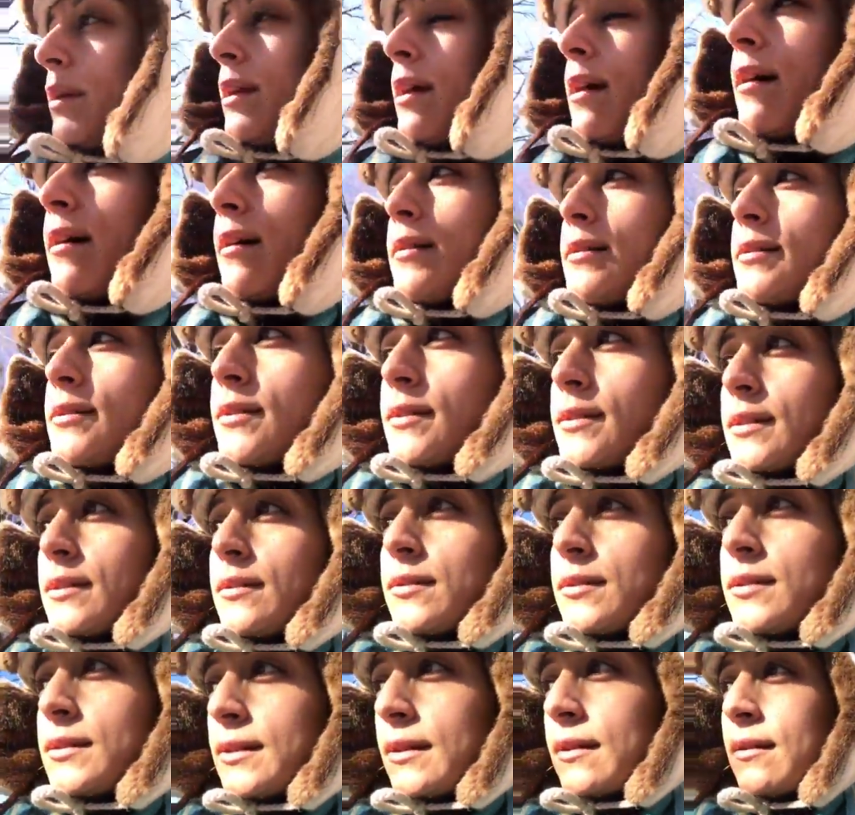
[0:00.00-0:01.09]
yeah, it's just
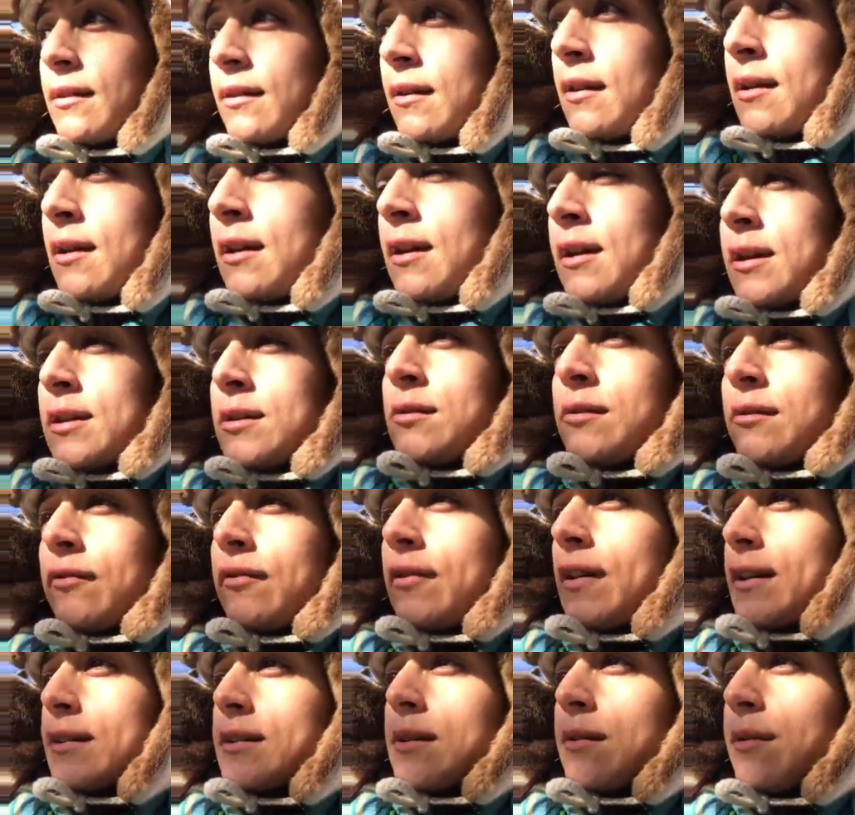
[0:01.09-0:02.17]
interesting to
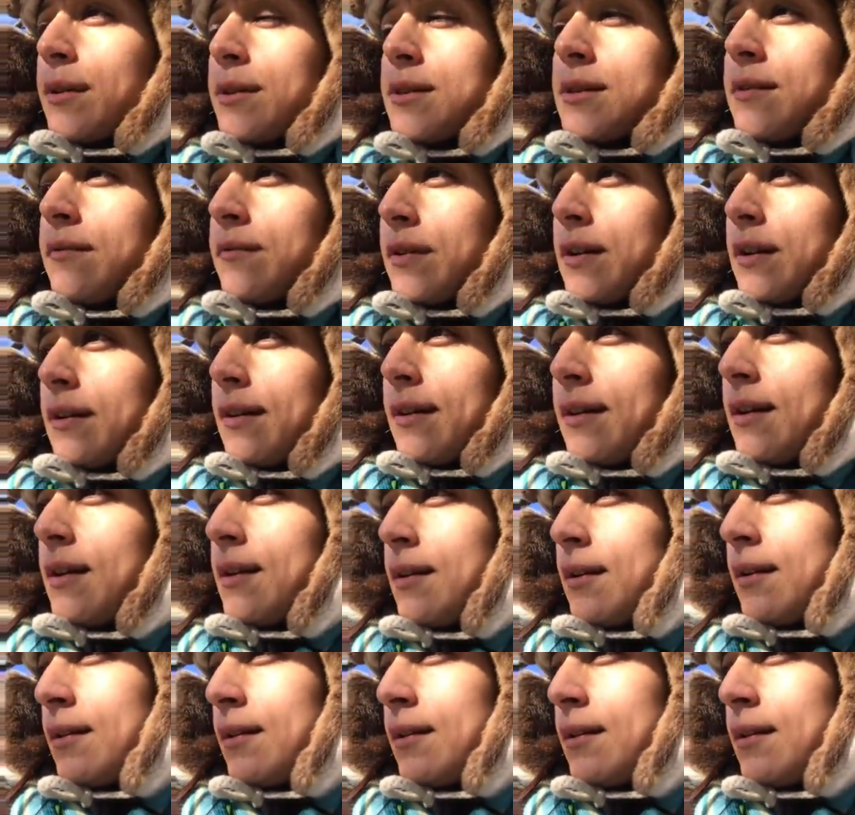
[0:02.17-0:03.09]
reflect. I wasn't very